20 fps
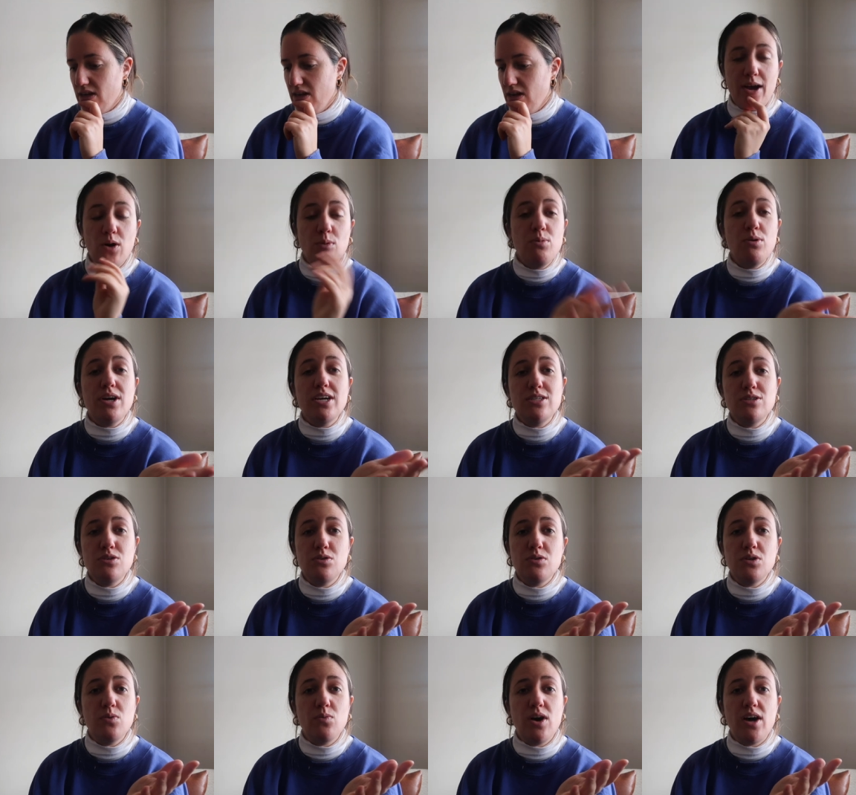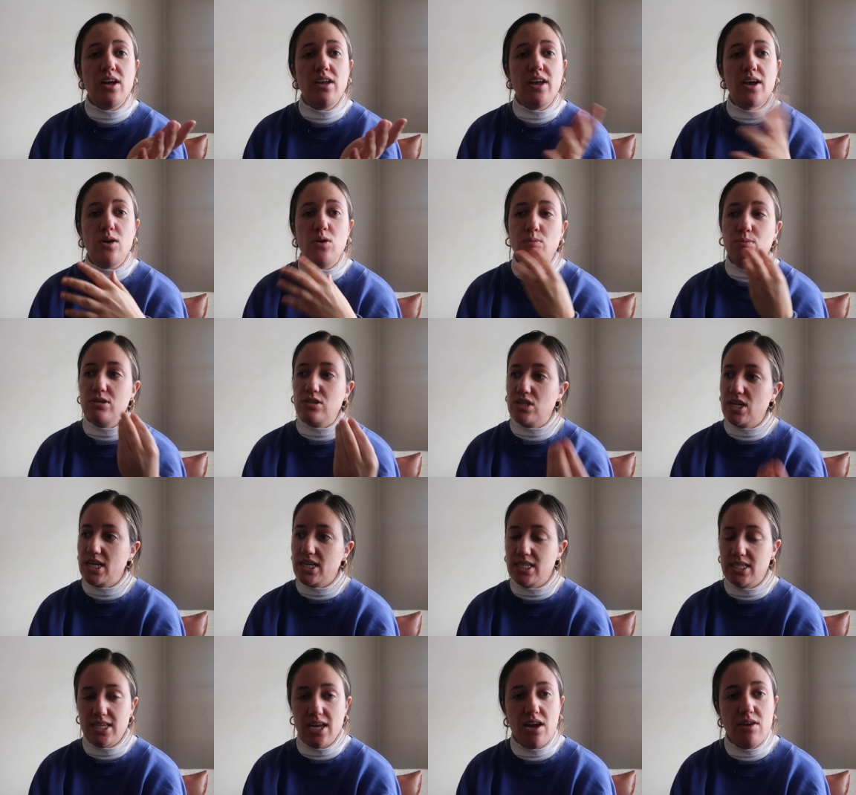I hope you guys are doing well. I hope you're
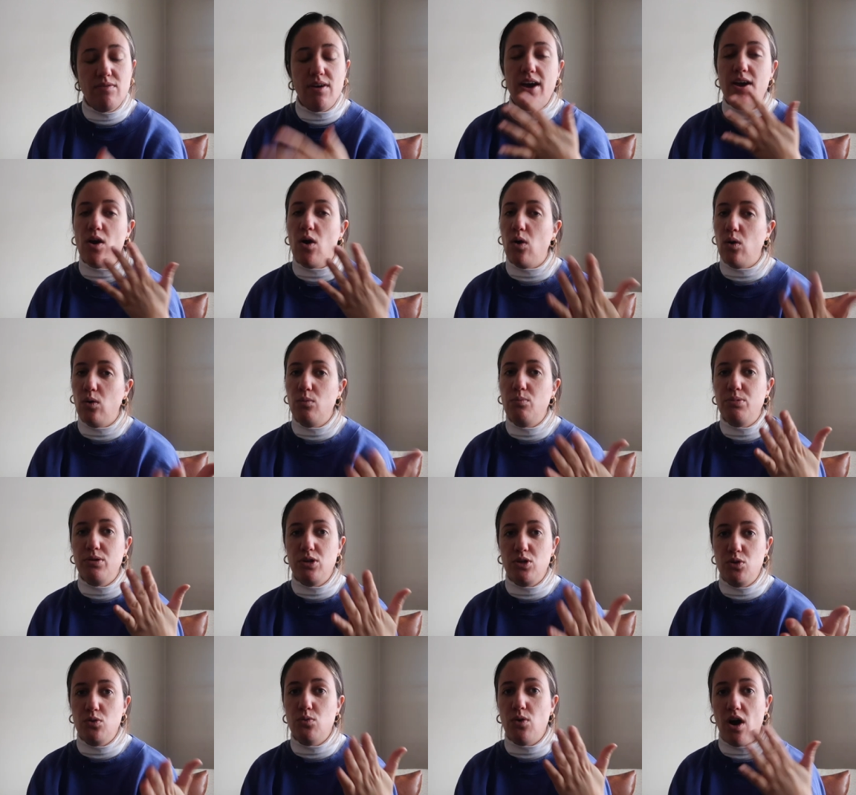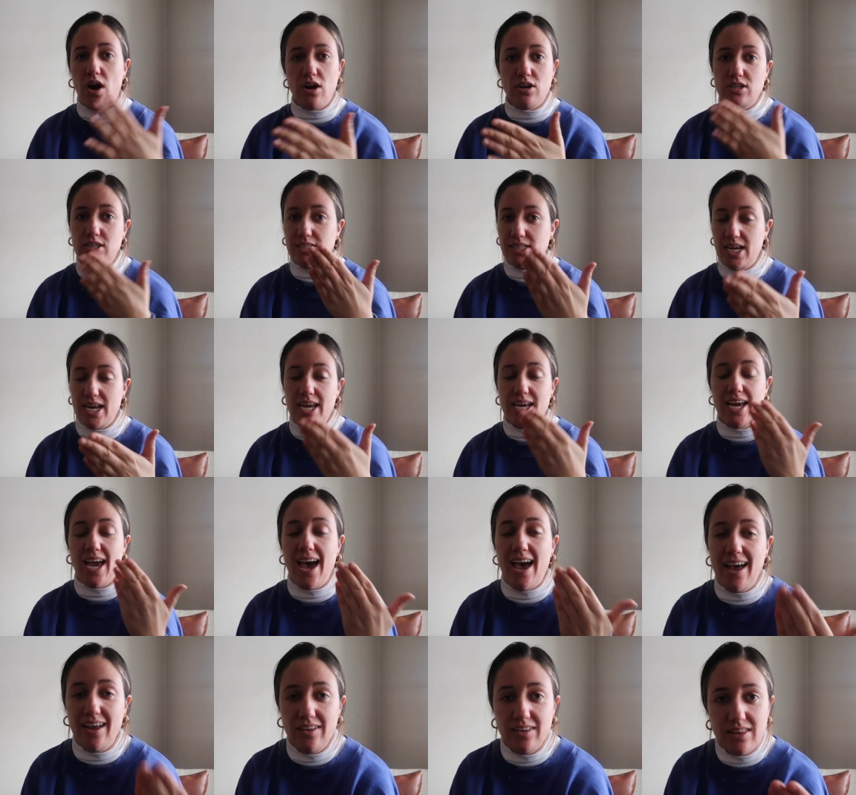staying safe. I hope you are staying
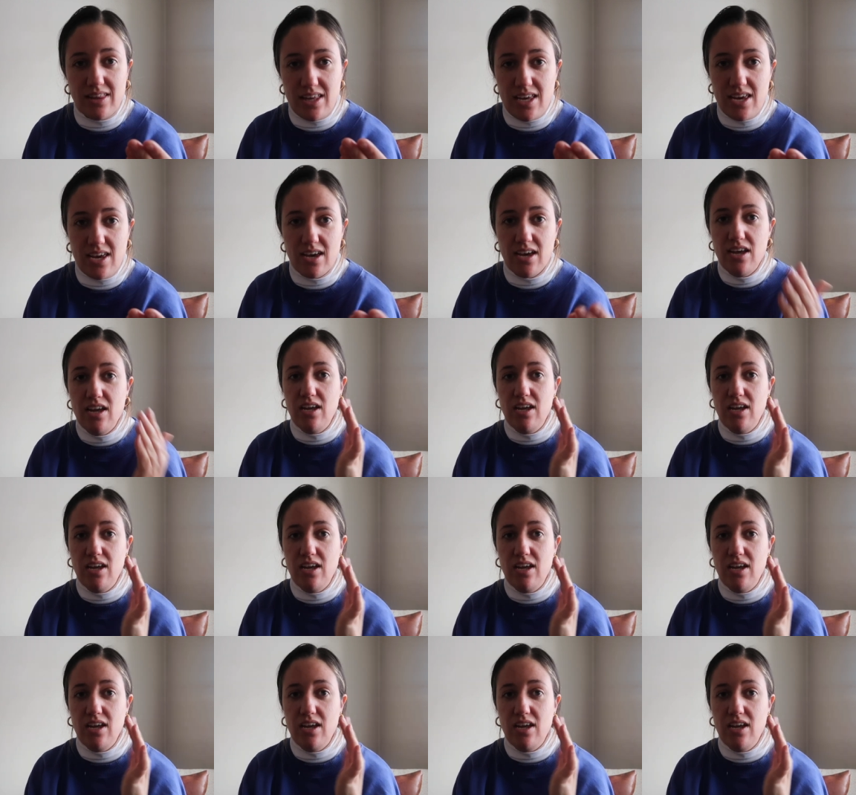healthy.